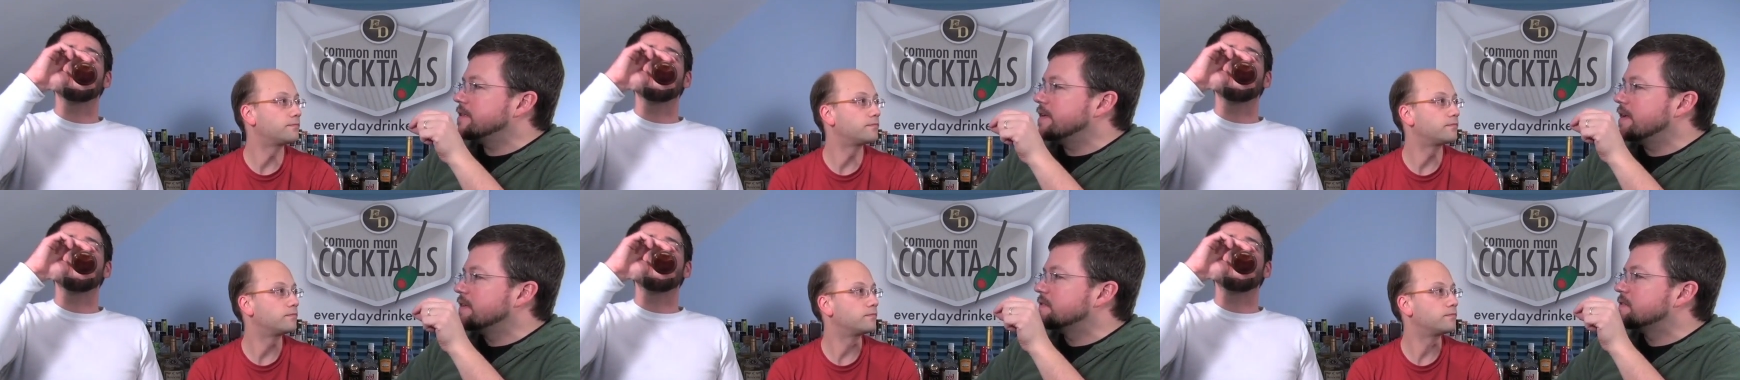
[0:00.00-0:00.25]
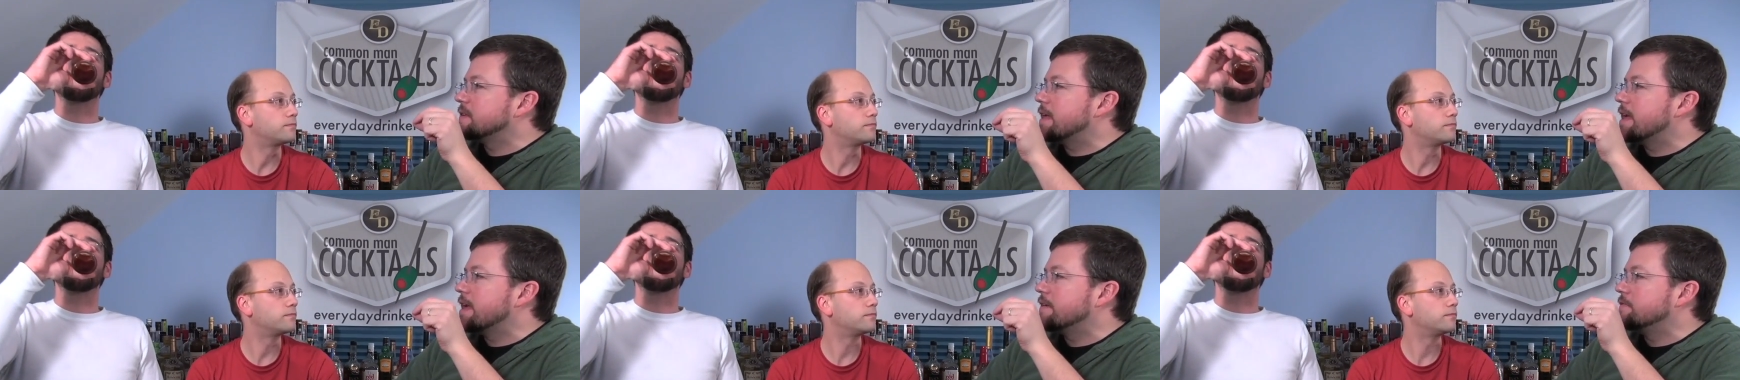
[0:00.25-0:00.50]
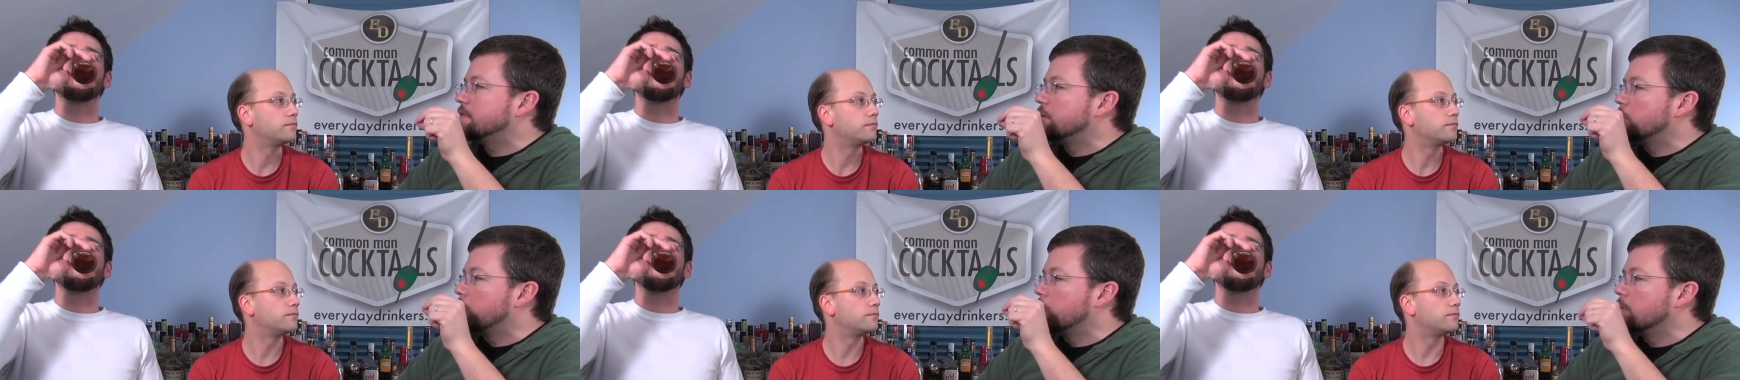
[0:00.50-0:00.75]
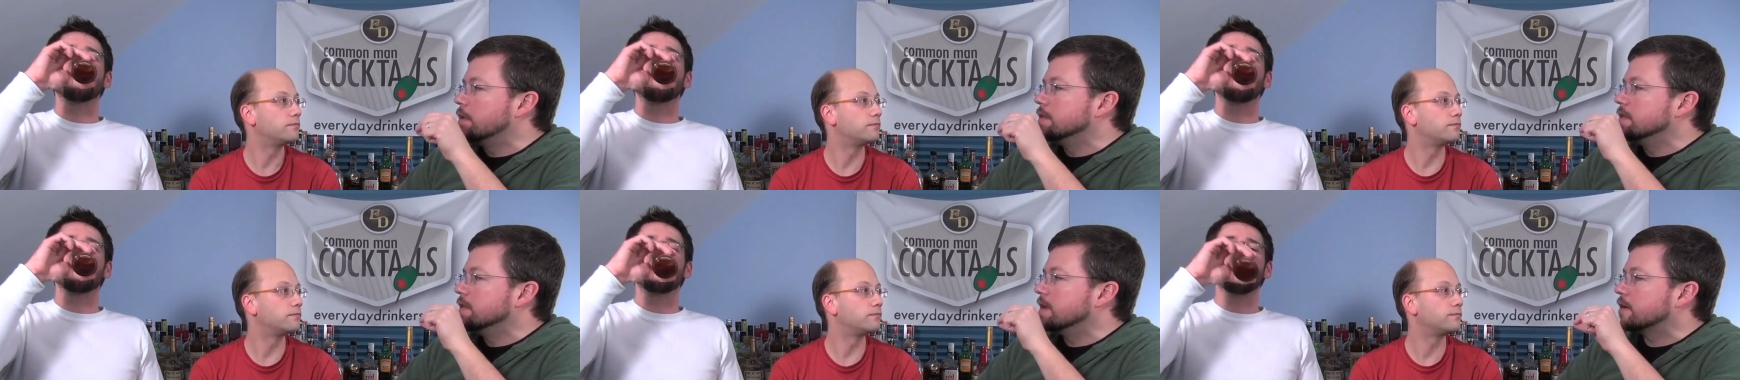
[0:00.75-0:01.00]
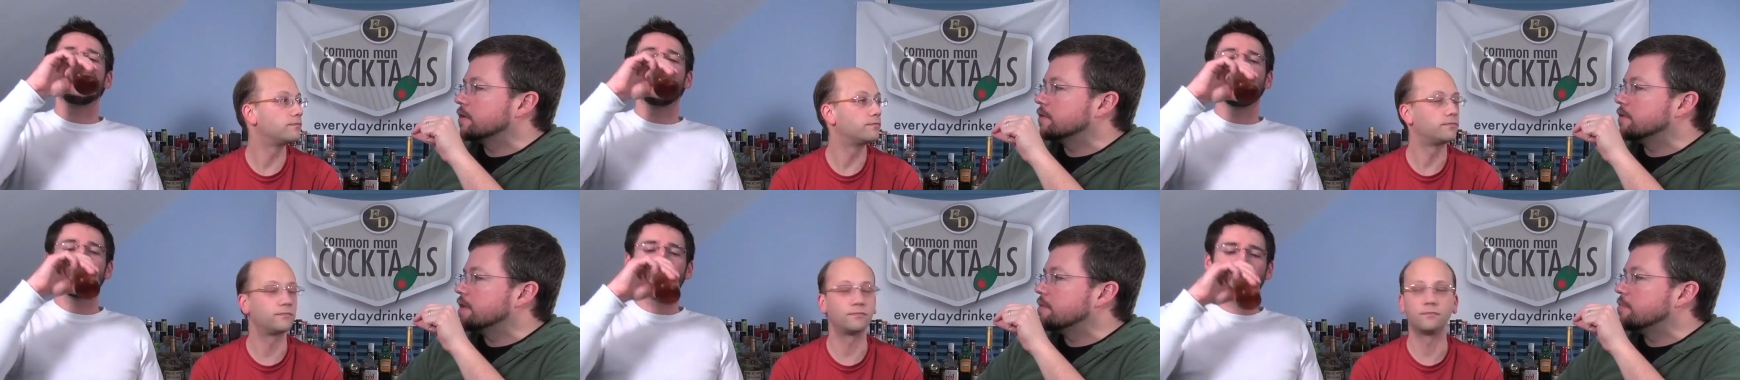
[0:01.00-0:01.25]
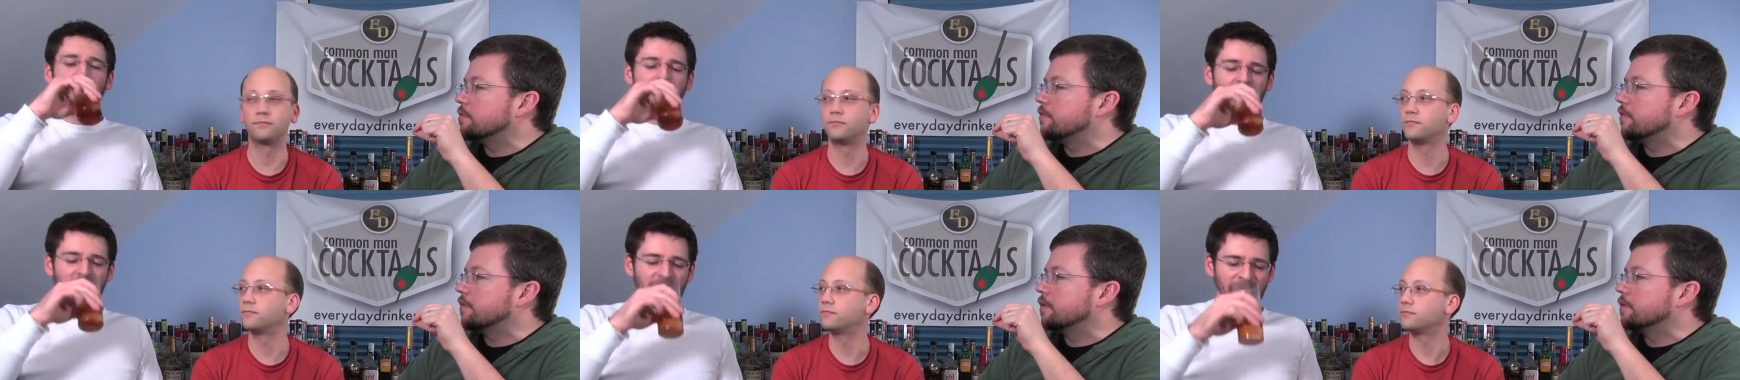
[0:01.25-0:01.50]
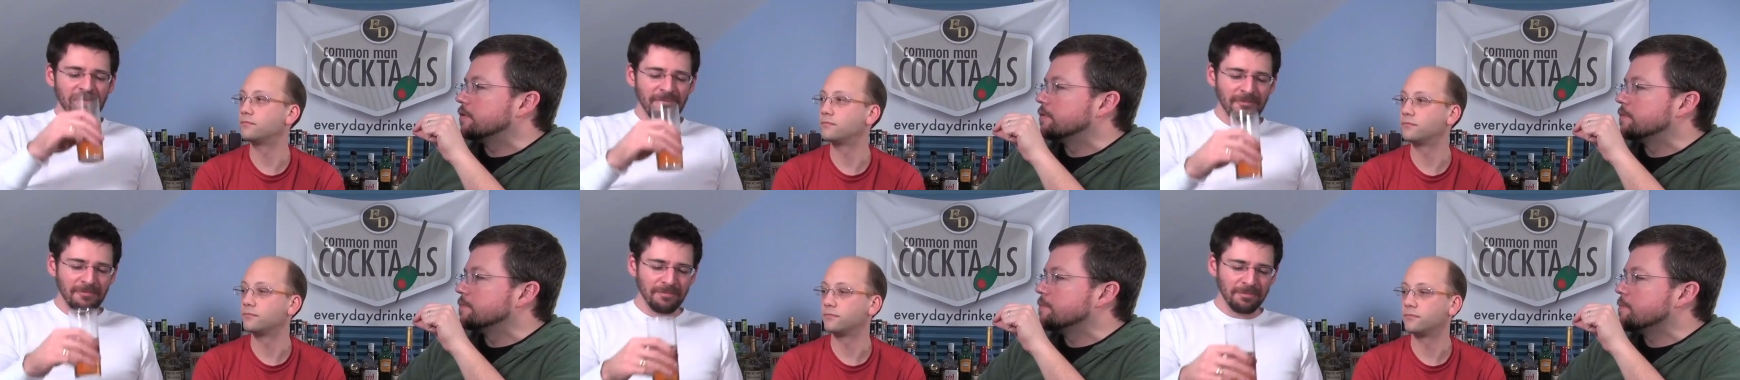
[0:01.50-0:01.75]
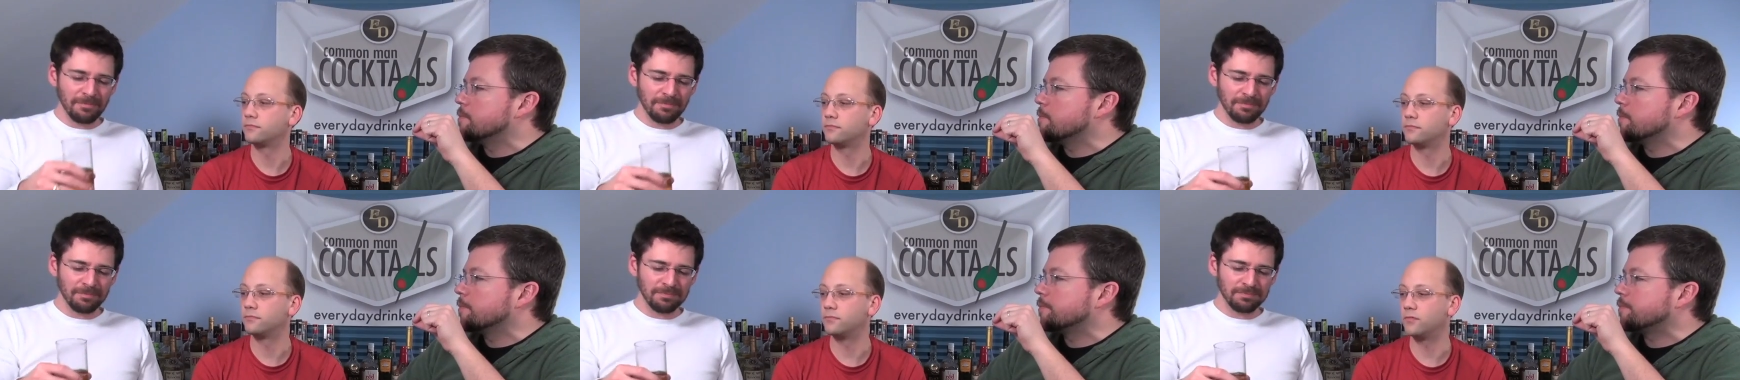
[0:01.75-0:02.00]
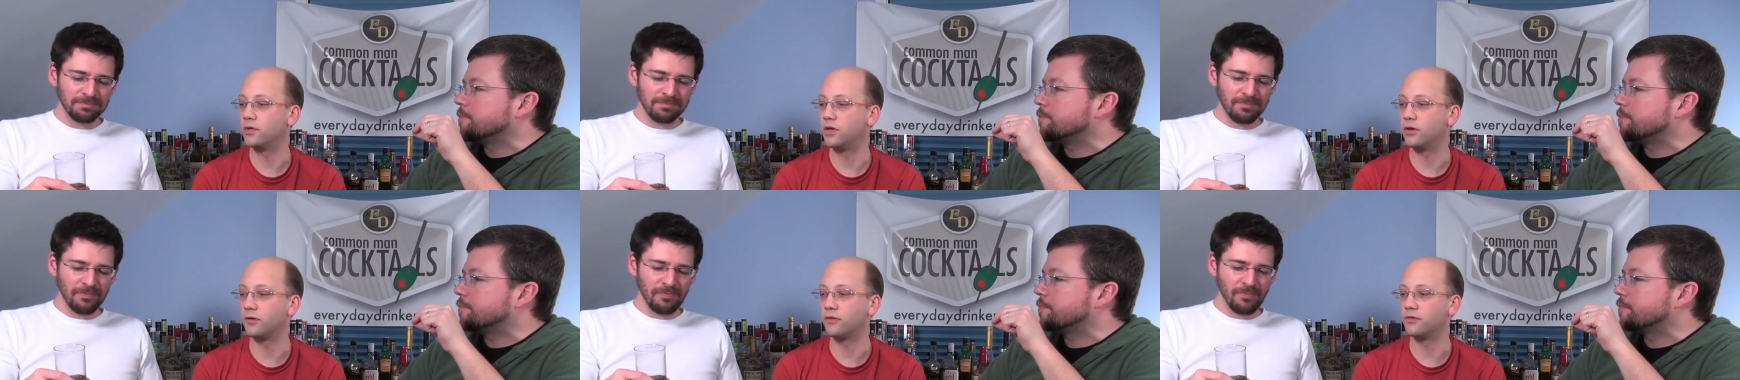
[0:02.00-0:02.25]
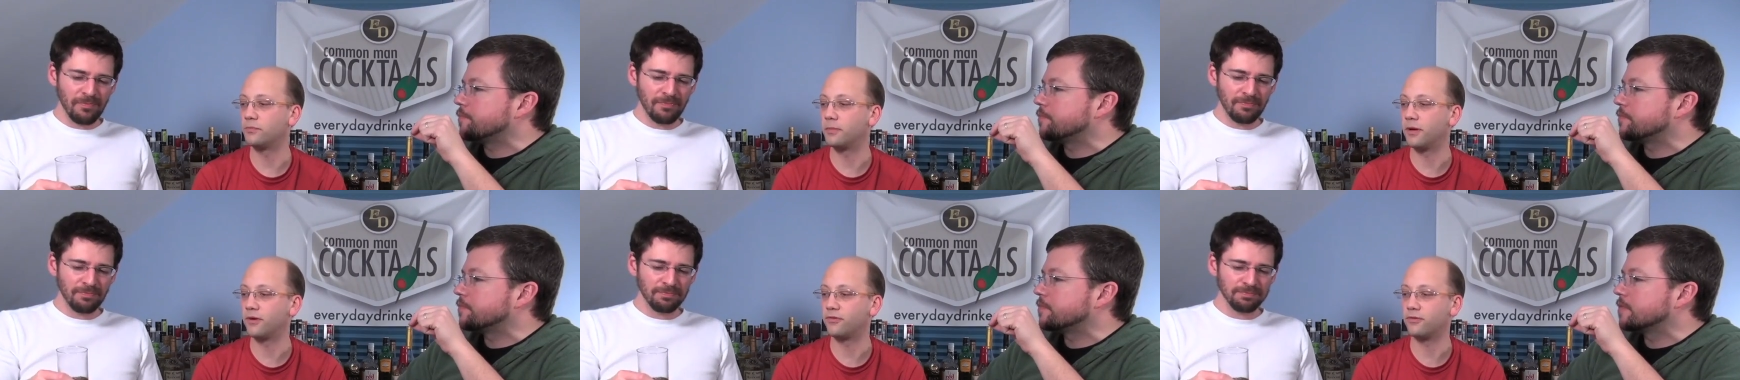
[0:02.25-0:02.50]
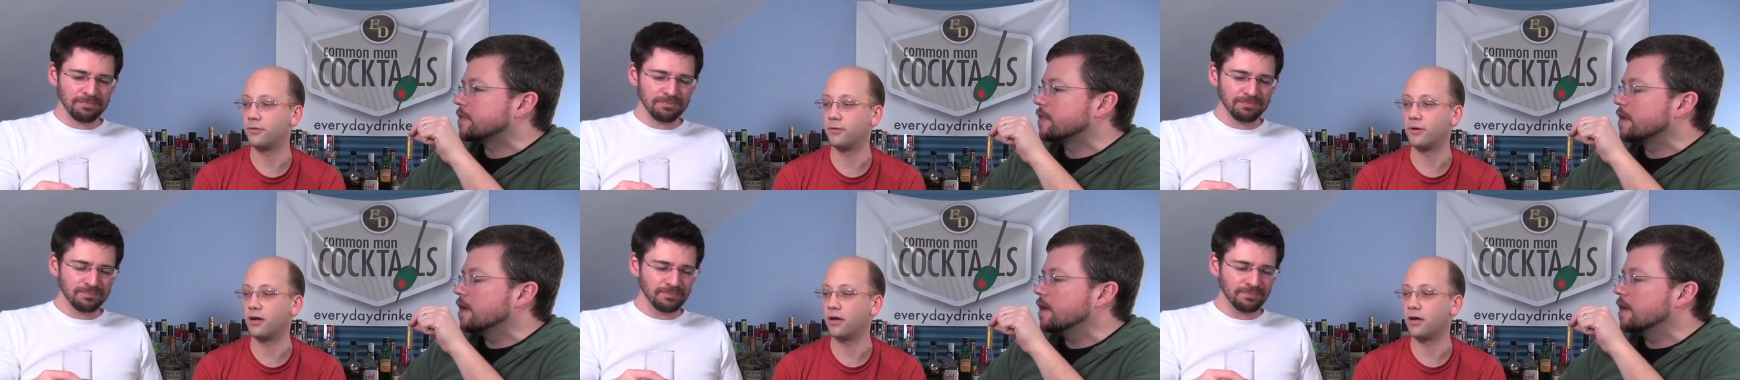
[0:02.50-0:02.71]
Speaker 1: tends to have their one liquor they prefer. You're a spice rum